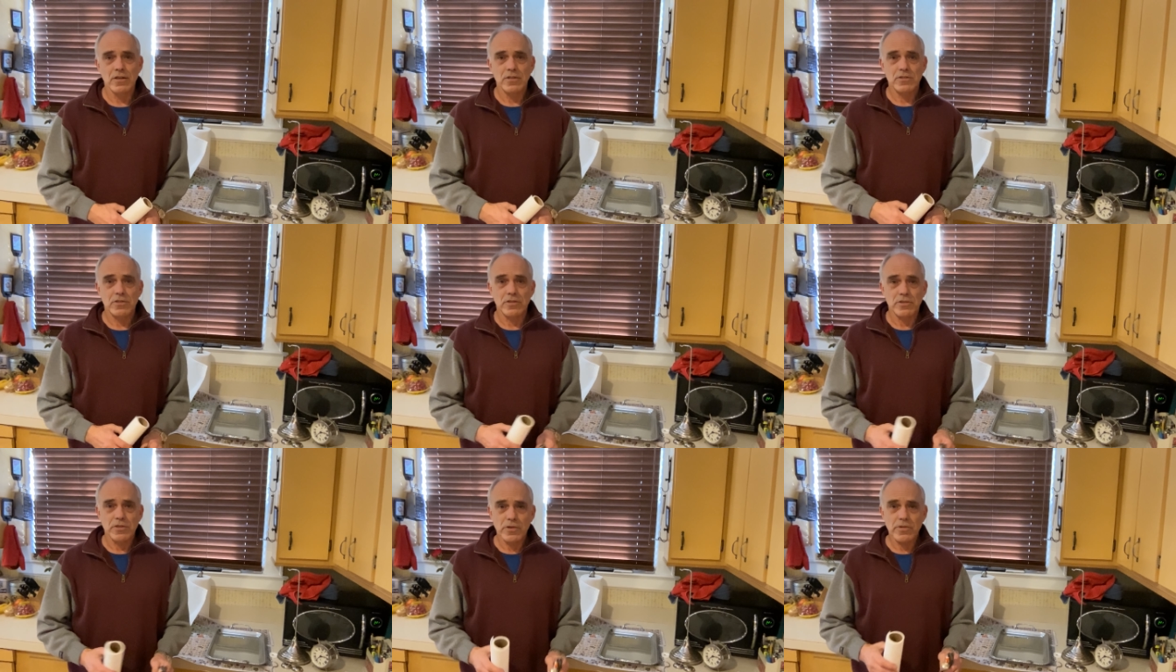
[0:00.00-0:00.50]

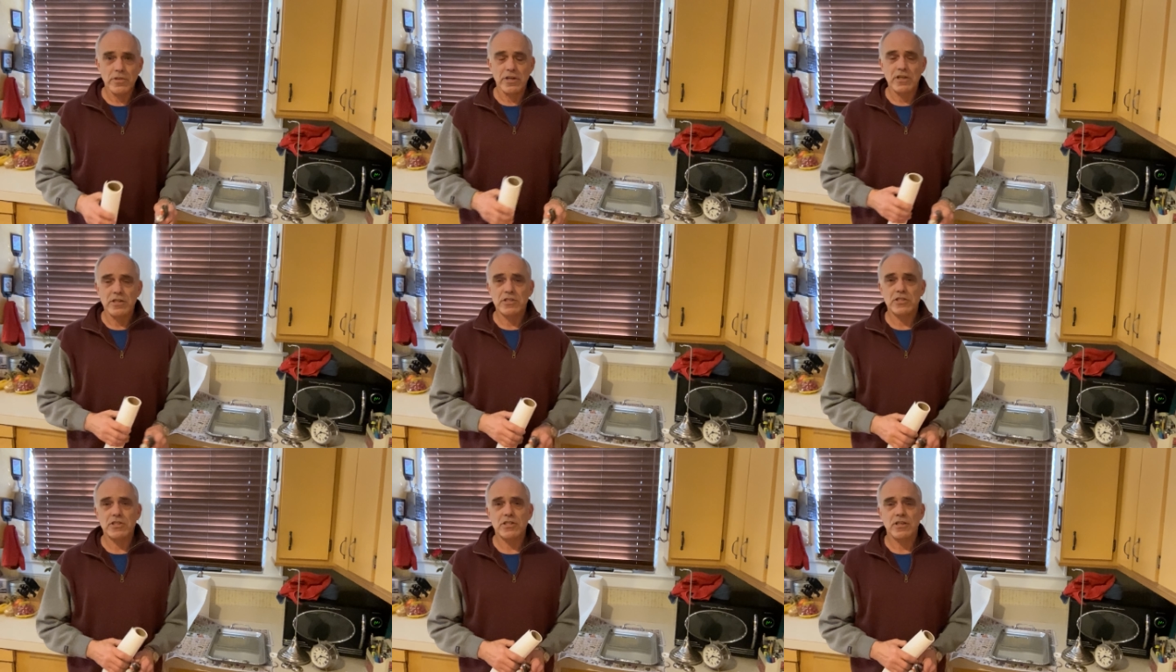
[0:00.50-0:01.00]
To do
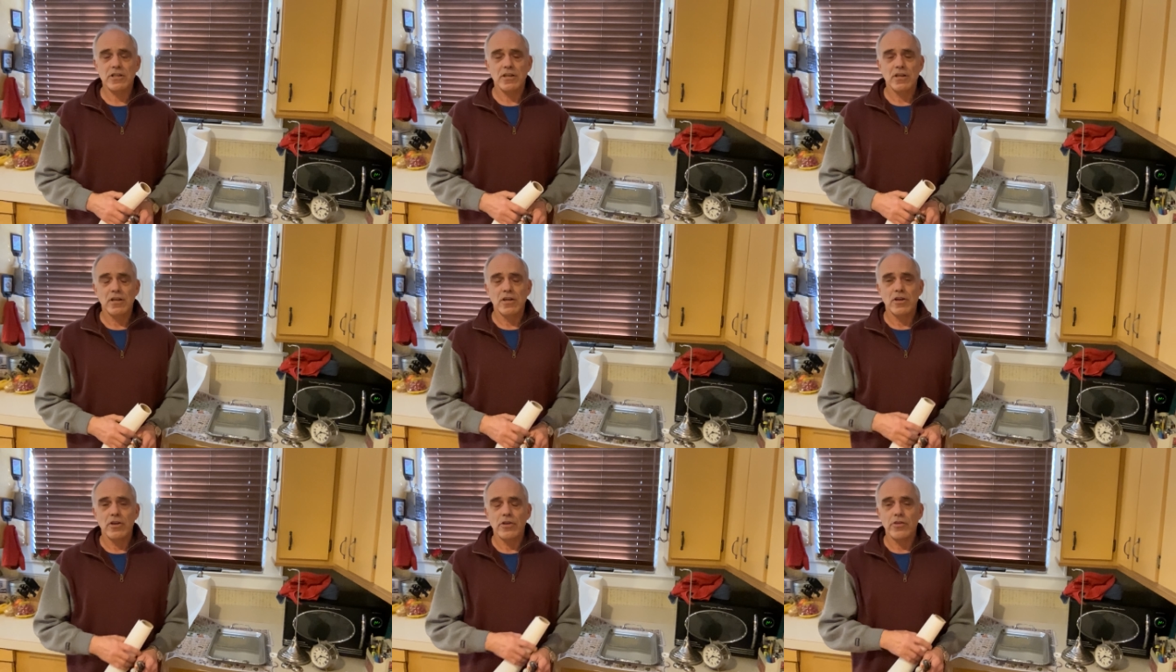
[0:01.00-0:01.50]
this,
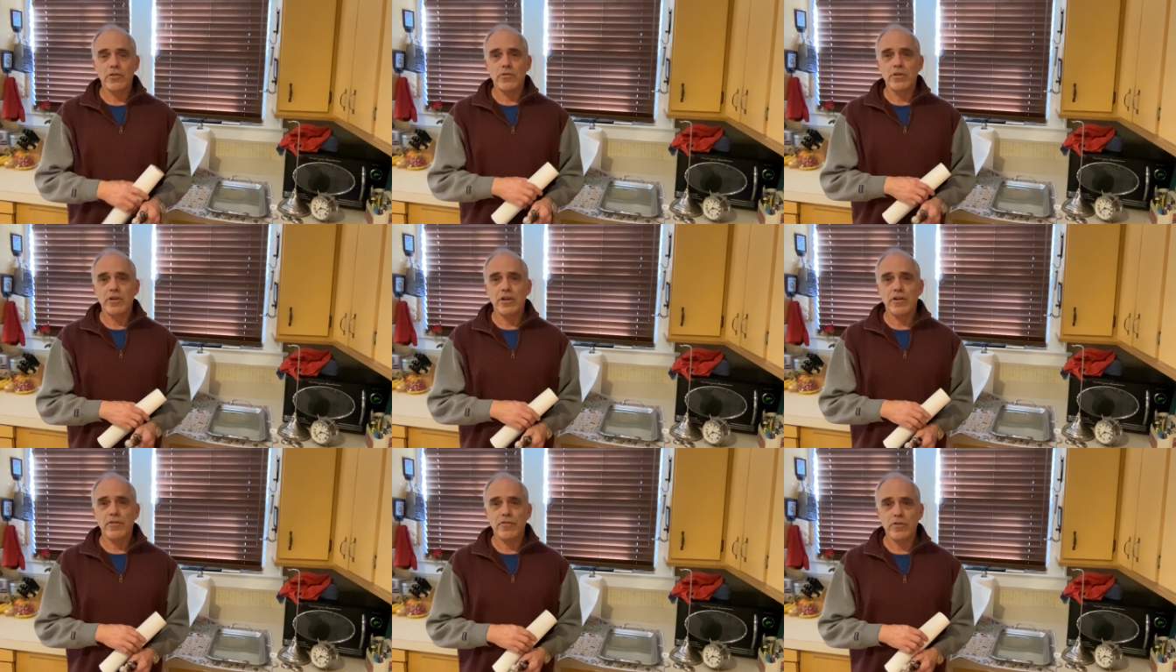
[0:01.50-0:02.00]
you
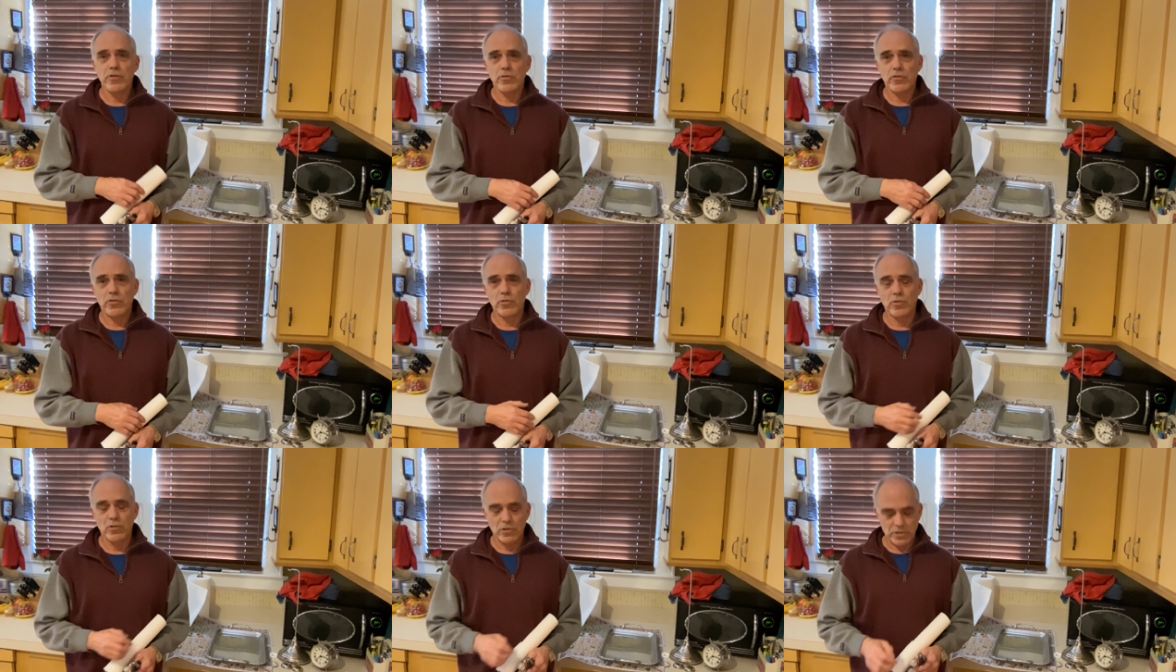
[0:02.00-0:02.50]
need a few
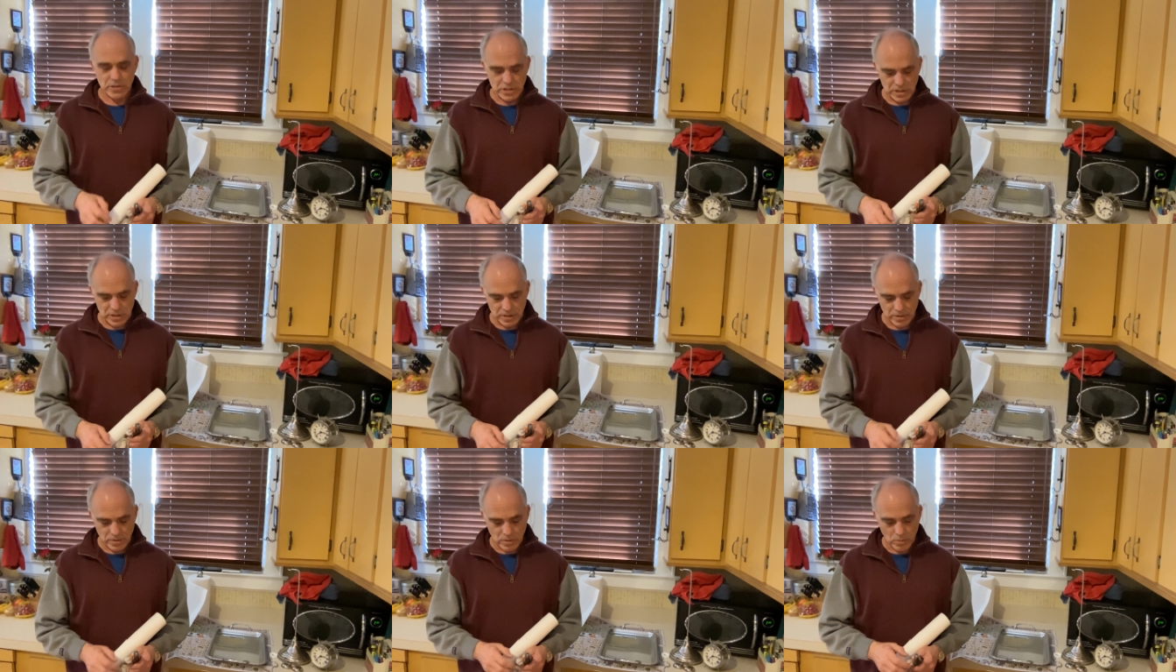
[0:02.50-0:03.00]

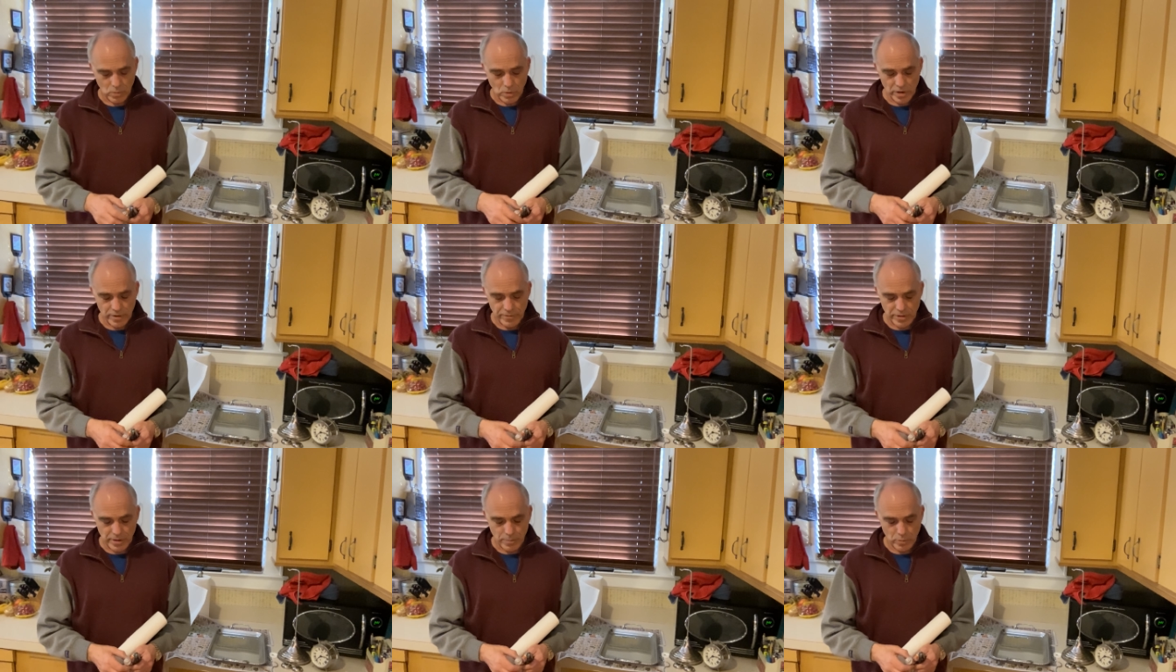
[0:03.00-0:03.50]
tools. One
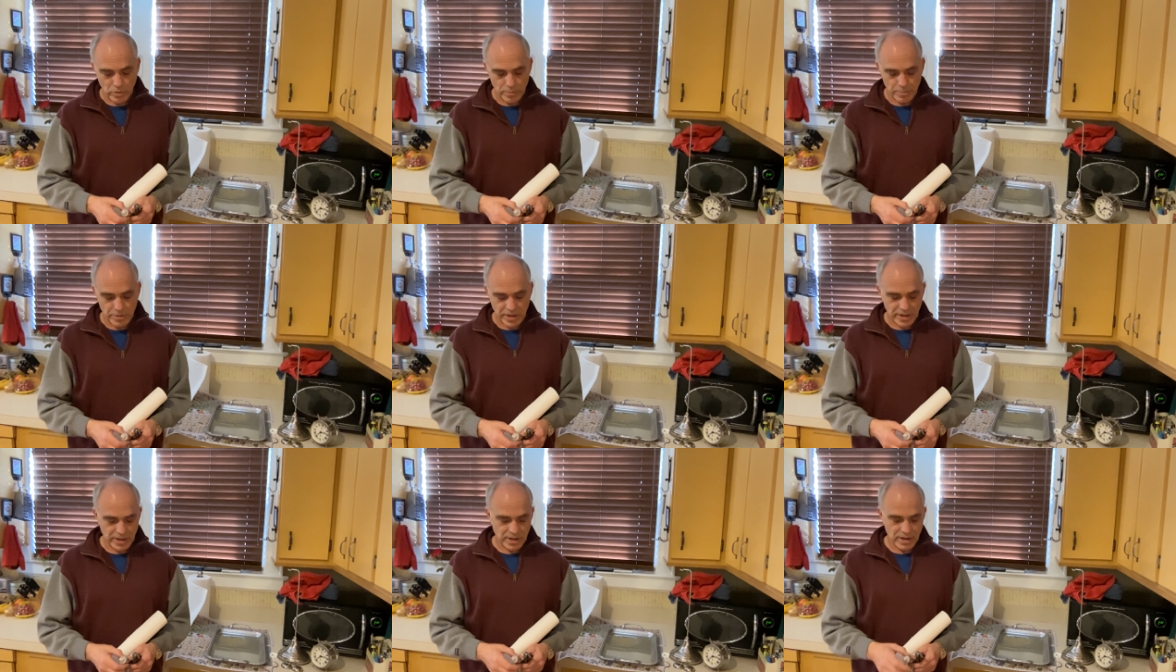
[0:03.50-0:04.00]
of them would
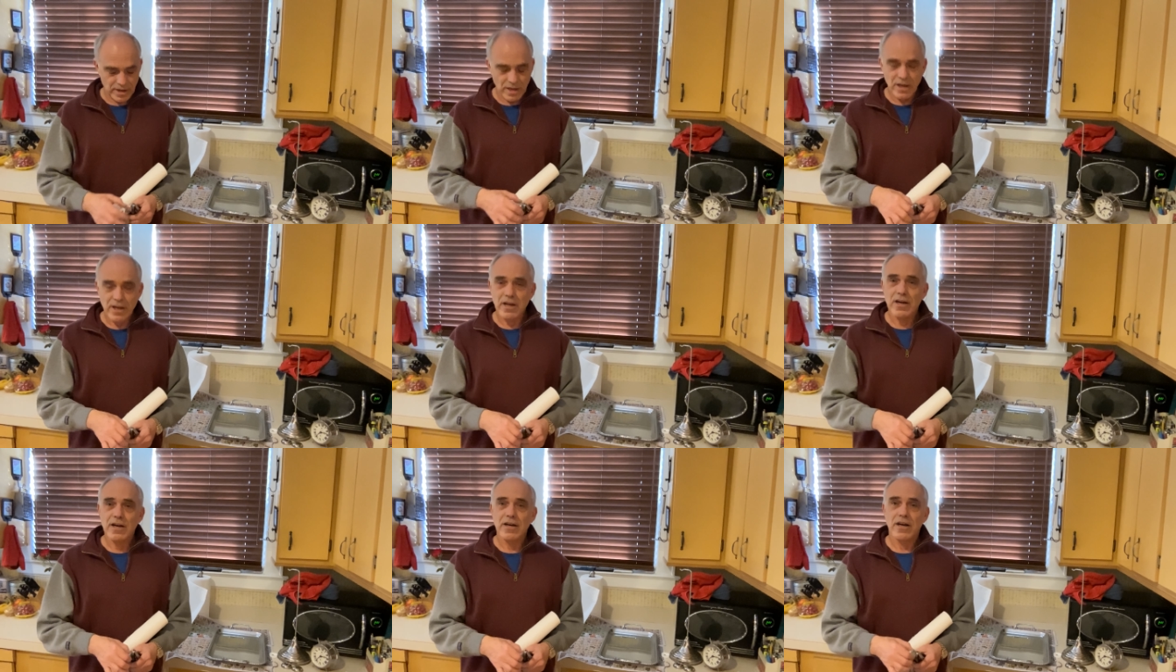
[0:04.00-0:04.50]
be
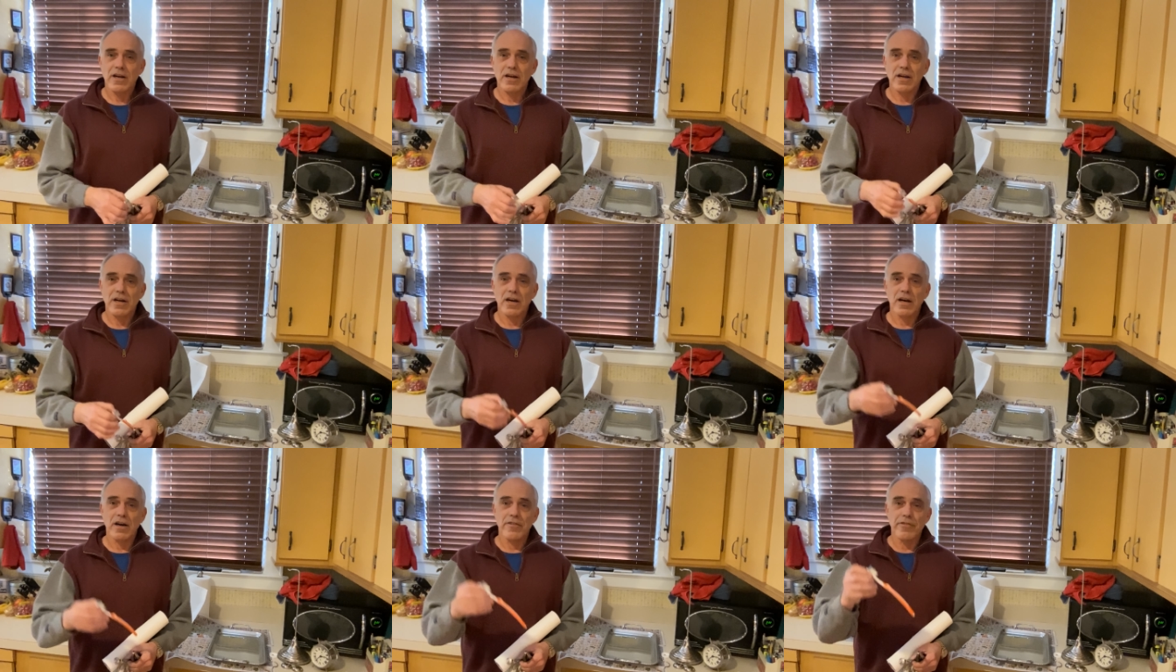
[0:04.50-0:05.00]

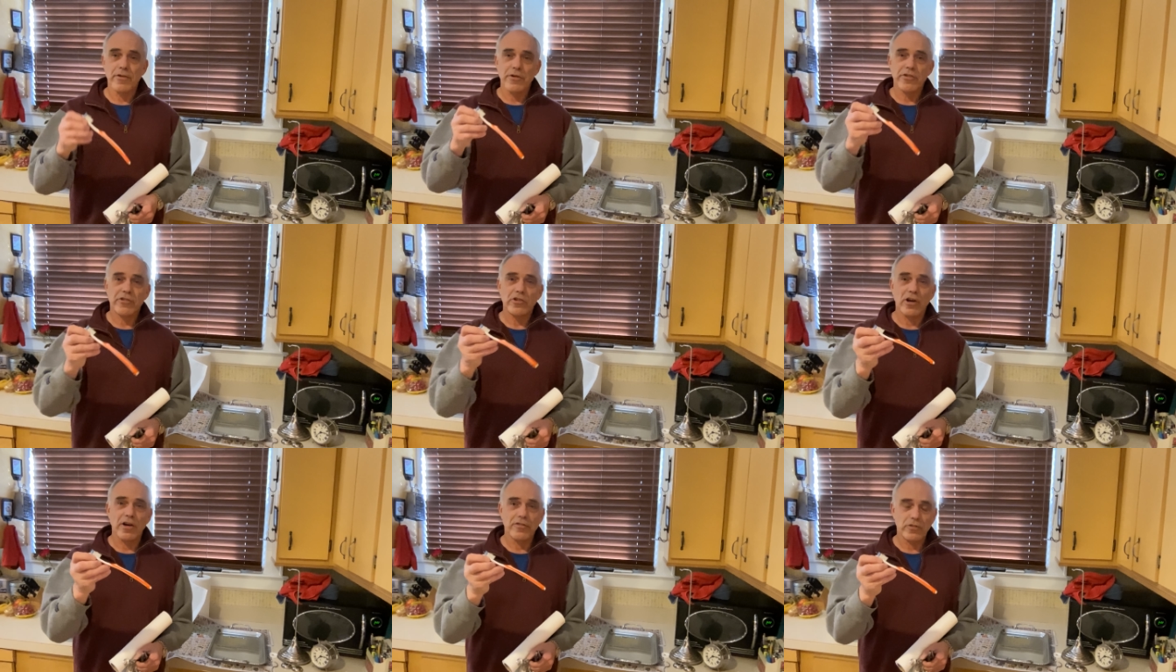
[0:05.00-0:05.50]
a very
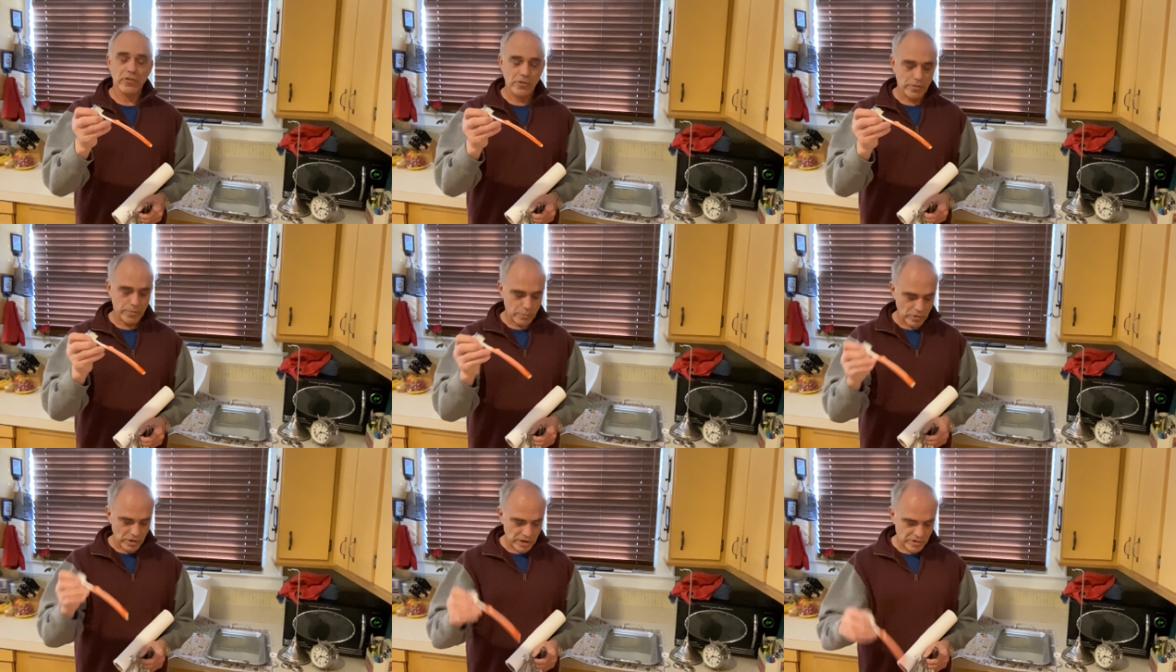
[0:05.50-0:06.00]
soft
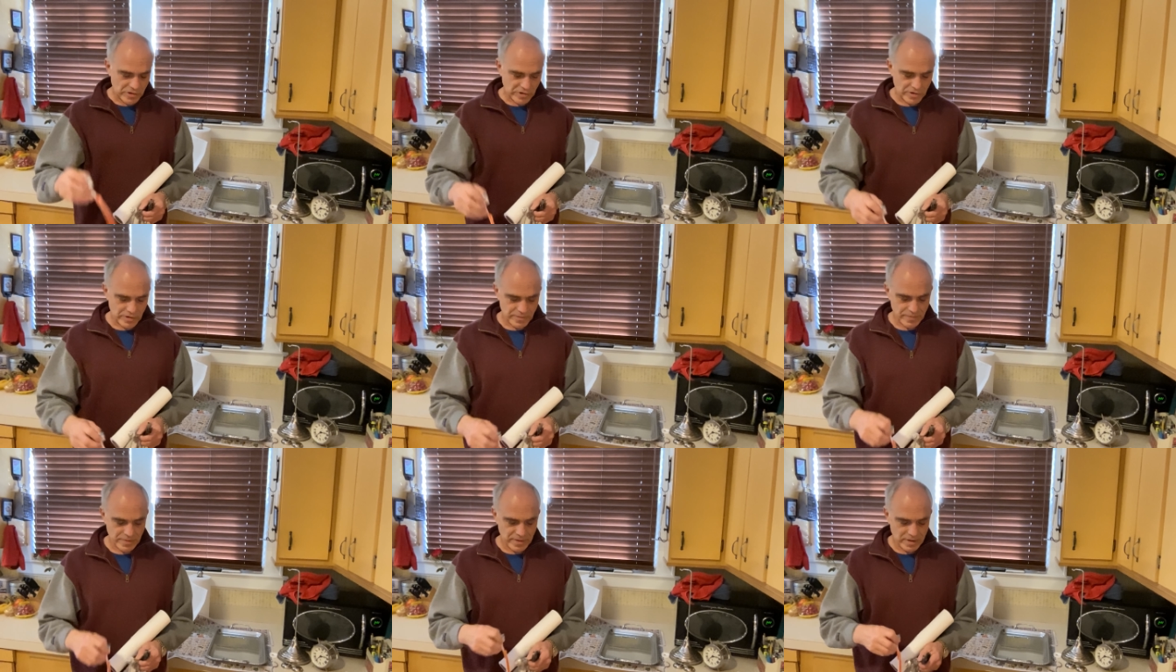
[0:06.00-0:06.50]
toothbrush.